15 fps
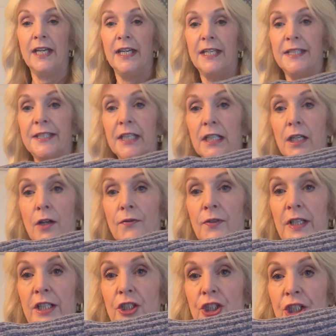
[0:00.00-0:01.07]
it's a
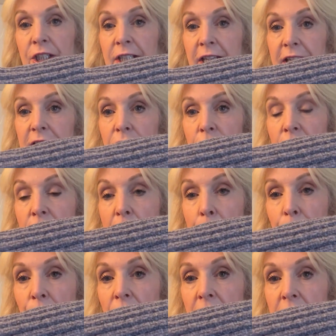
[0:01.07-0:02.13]
lovely chenille
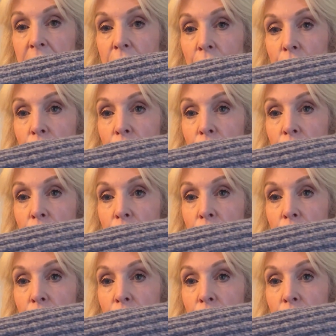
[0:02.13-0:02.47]
fabric.